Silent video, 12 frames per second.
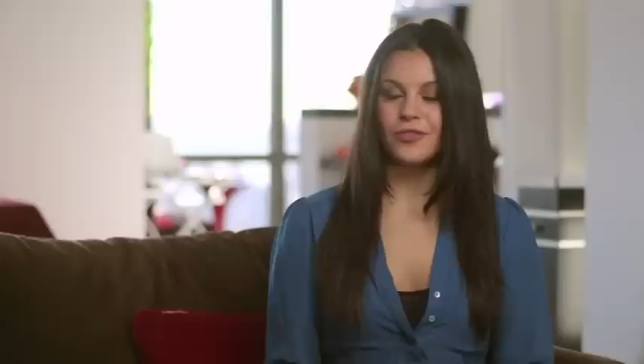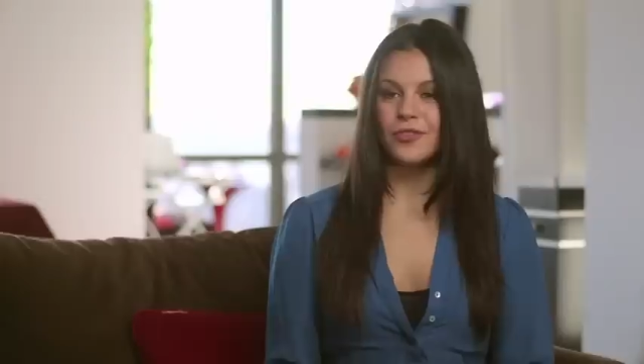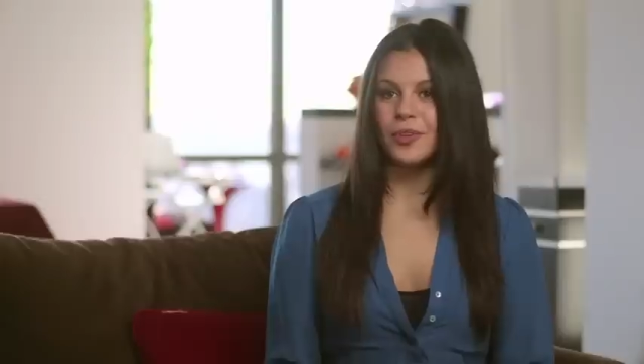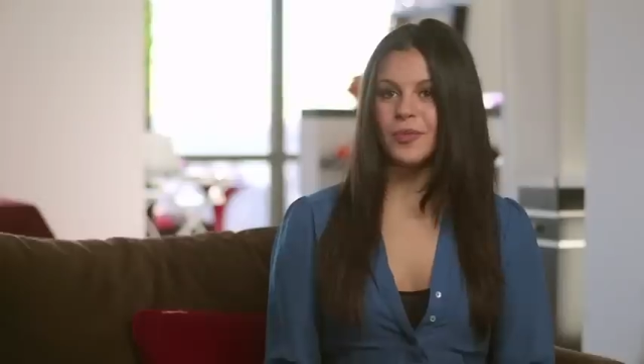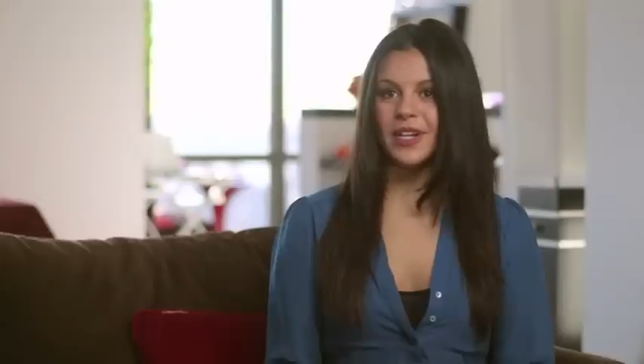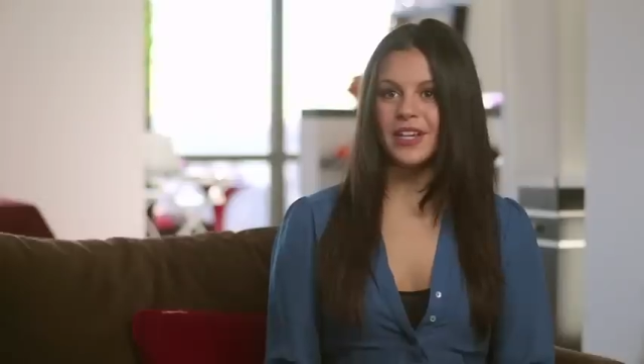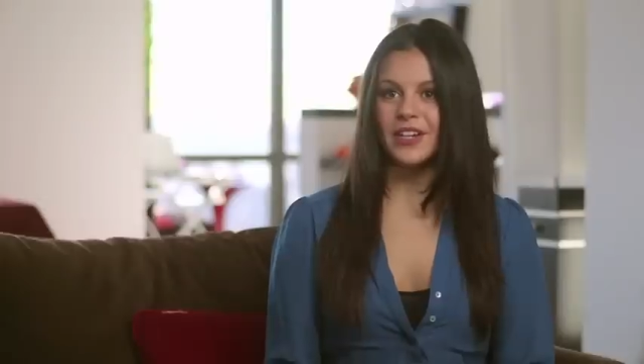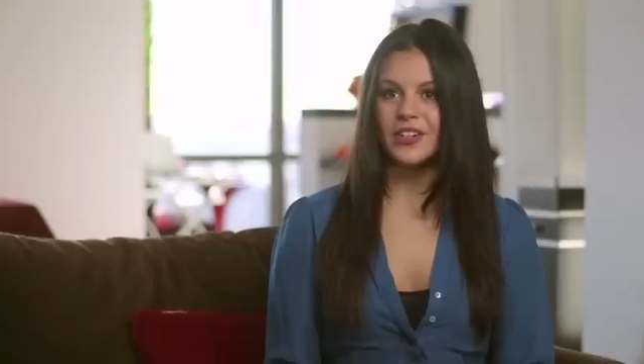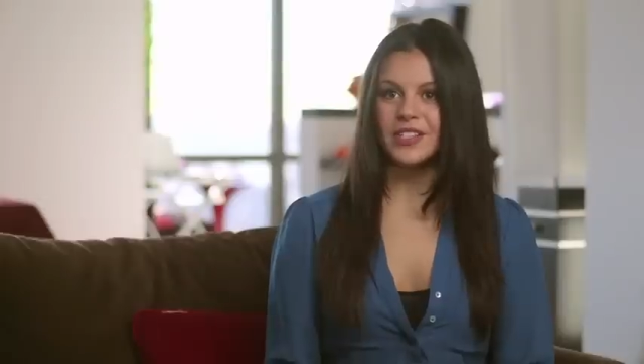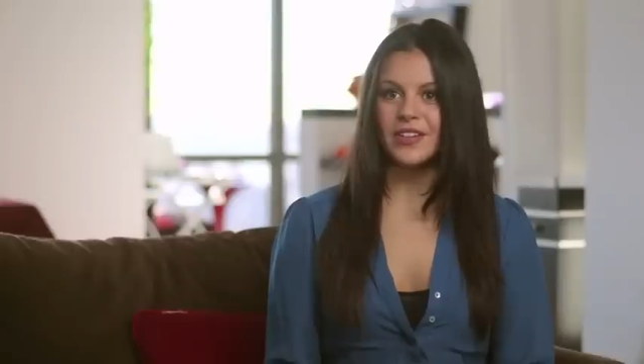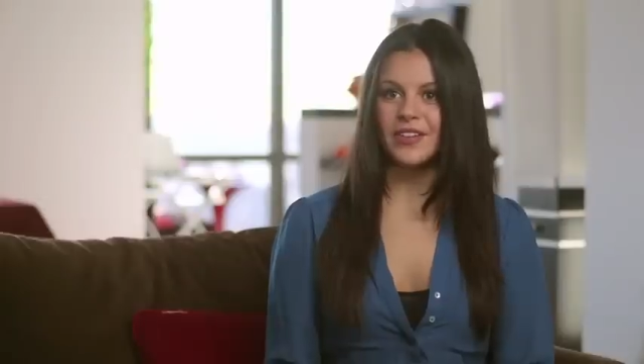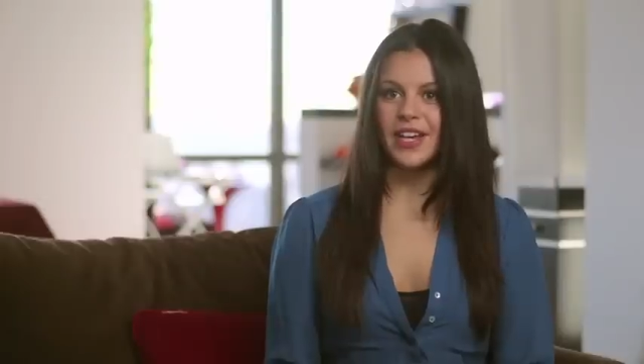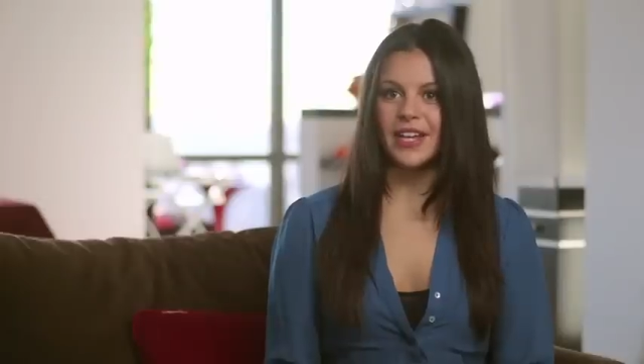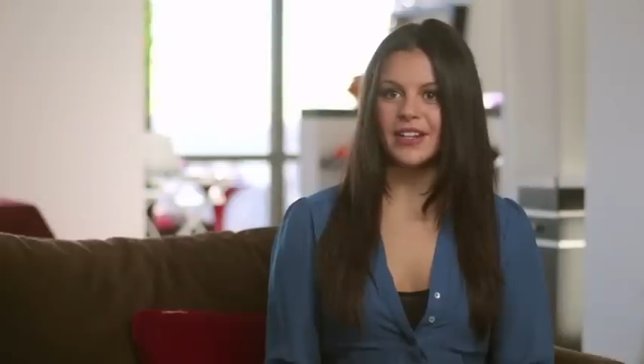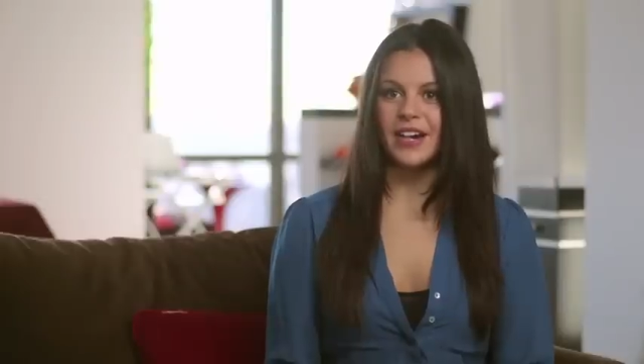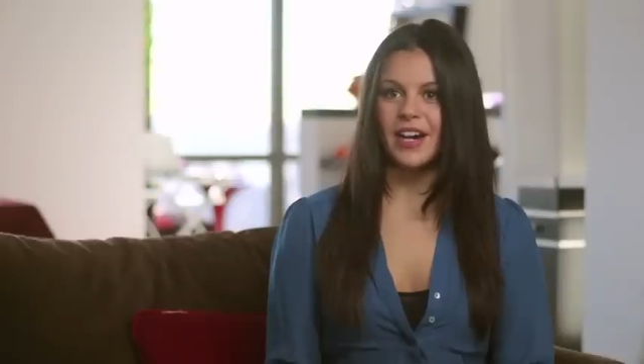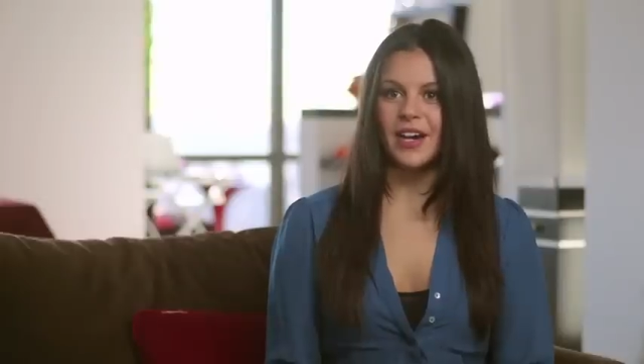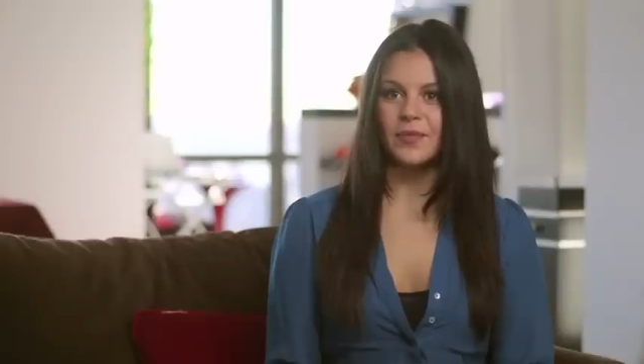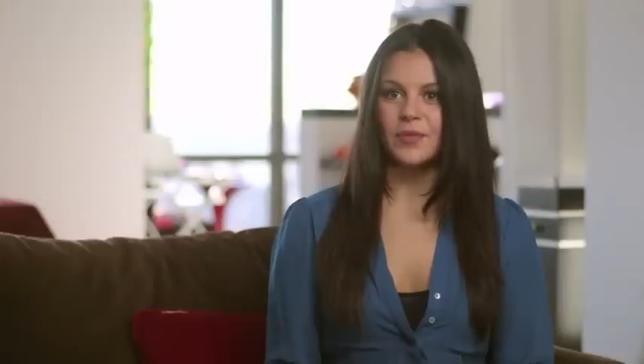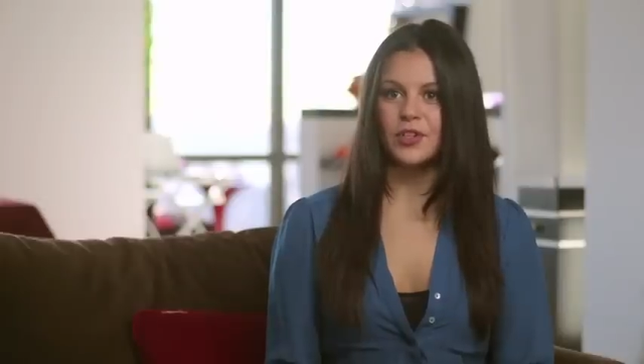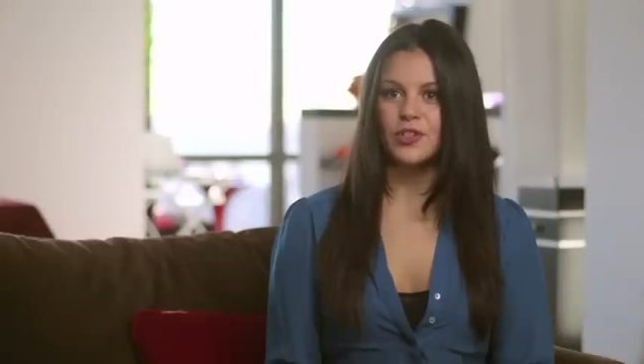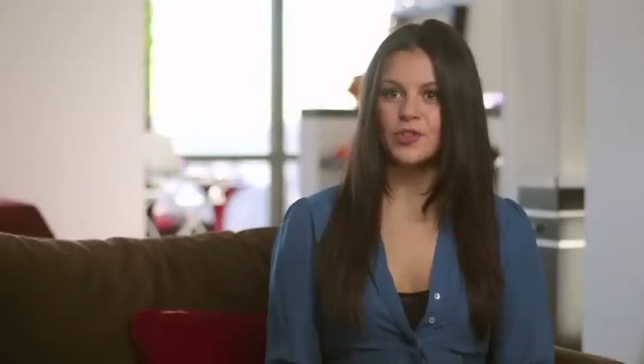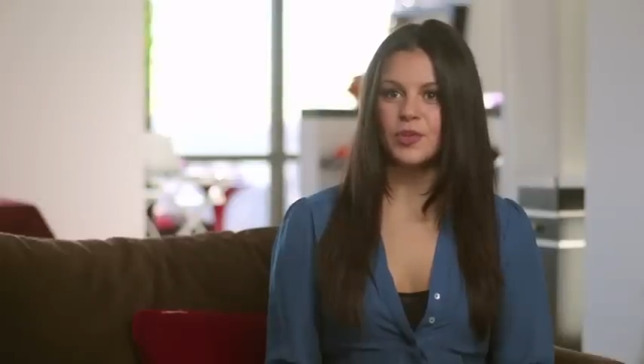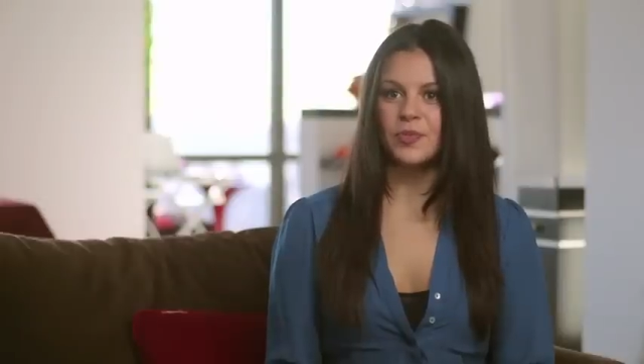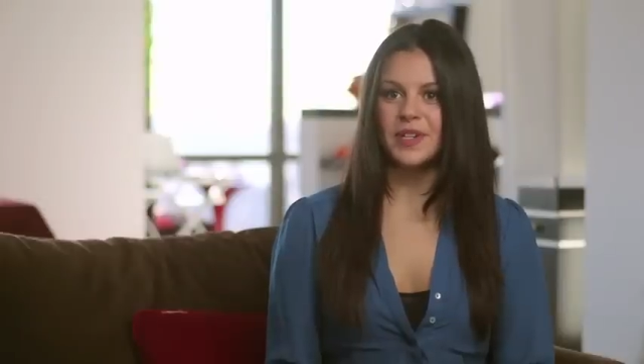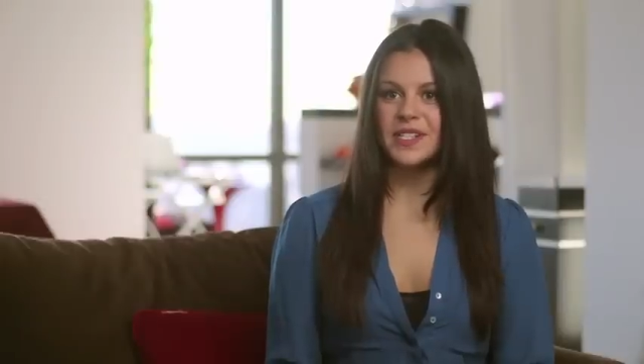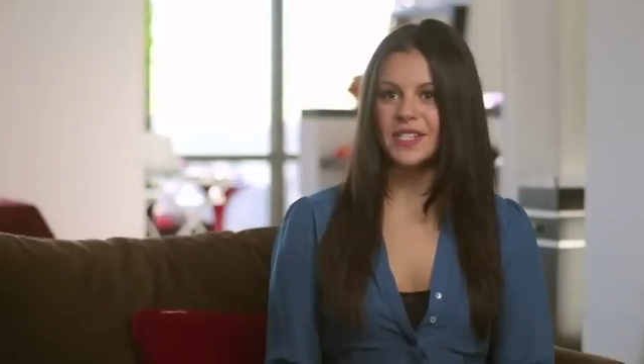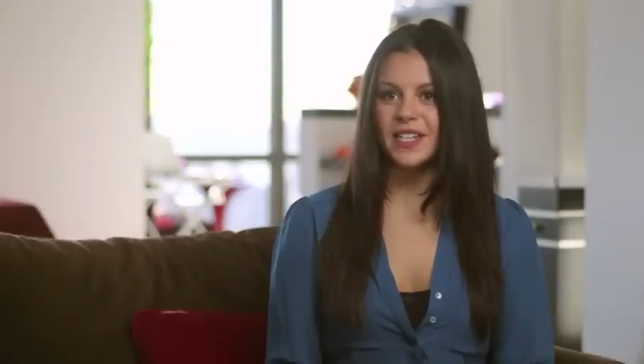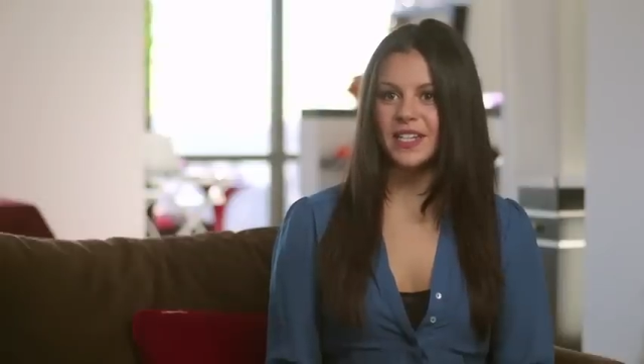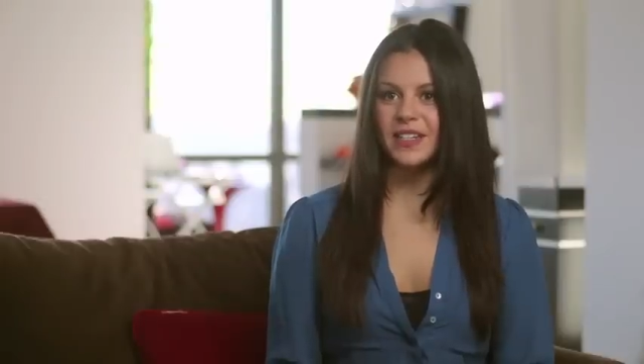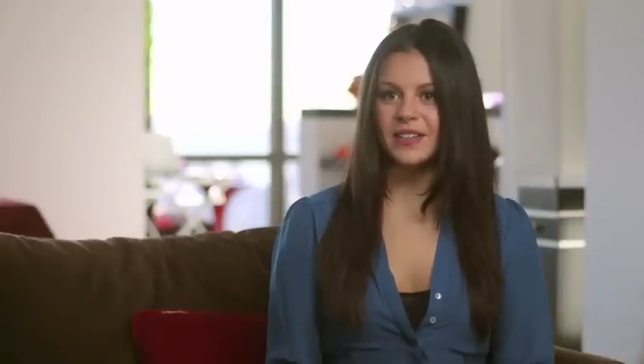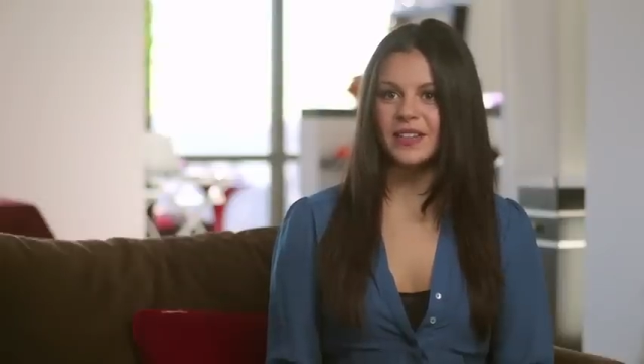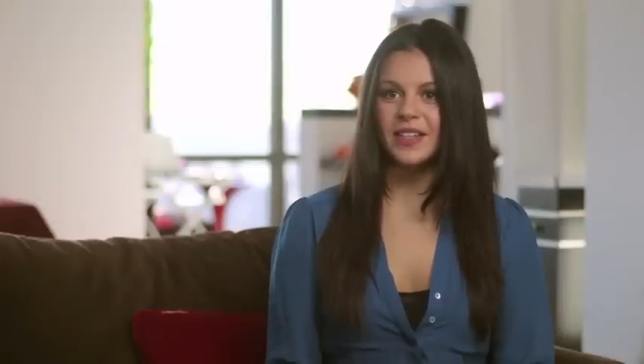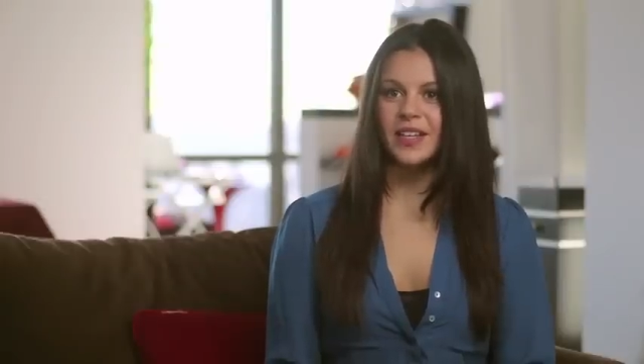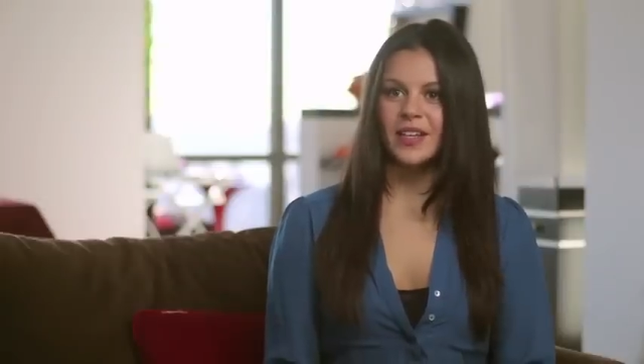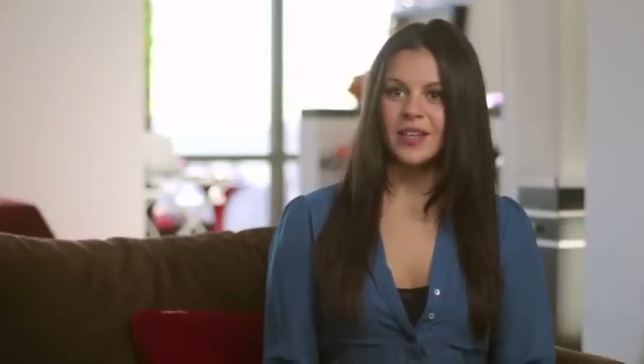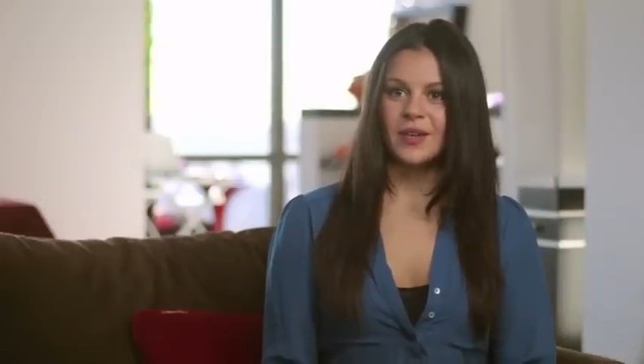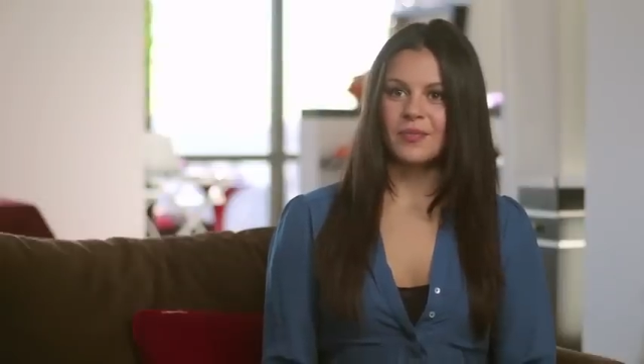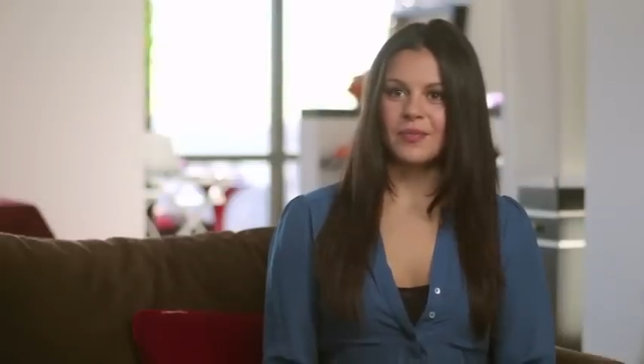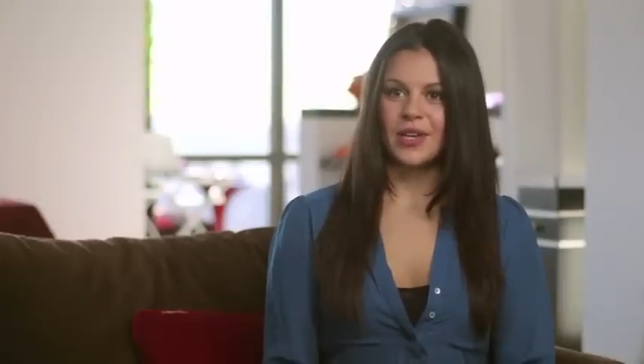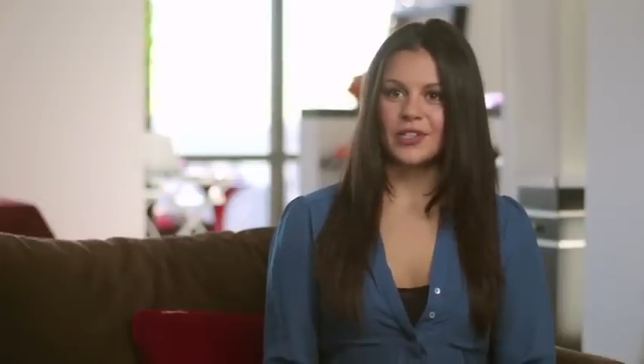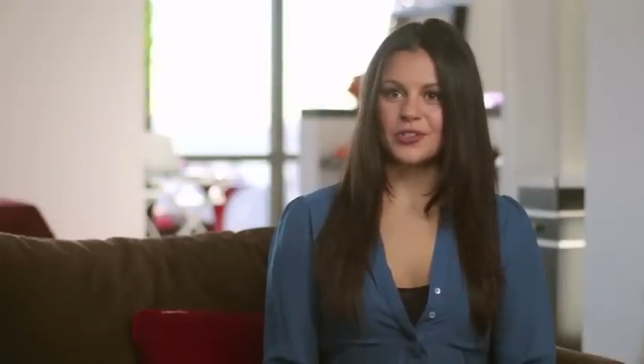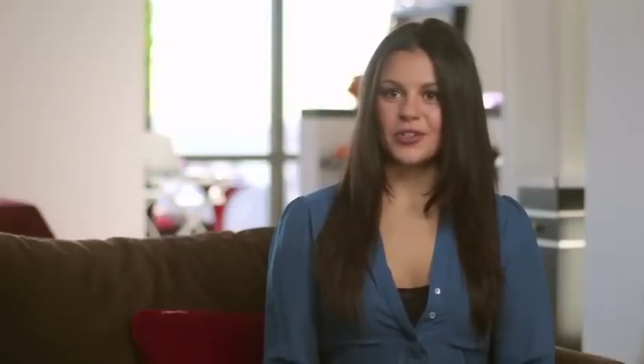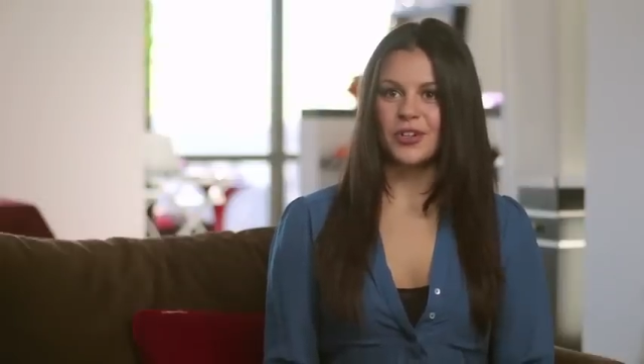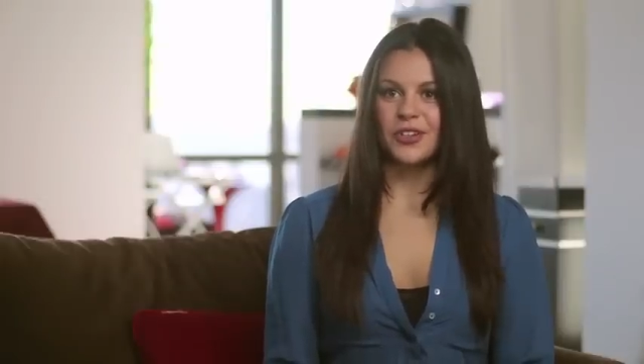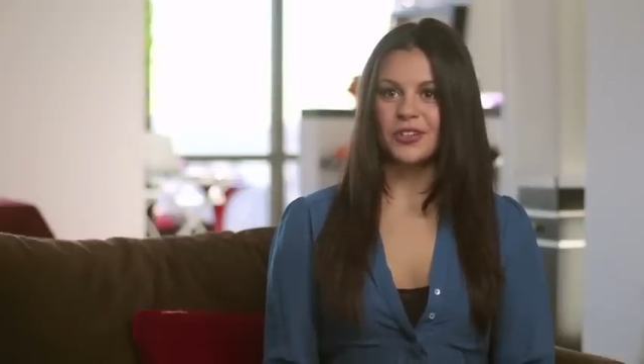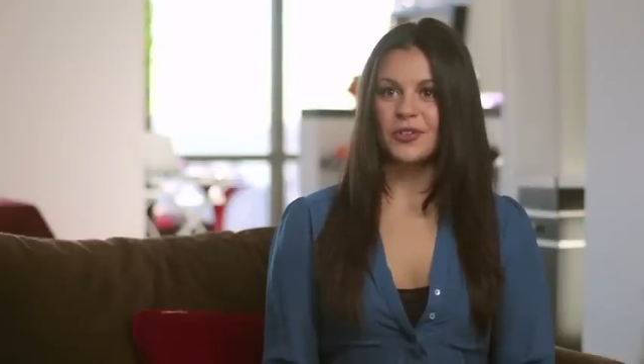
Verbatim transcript: For many years, I've had um, issues with my skin based on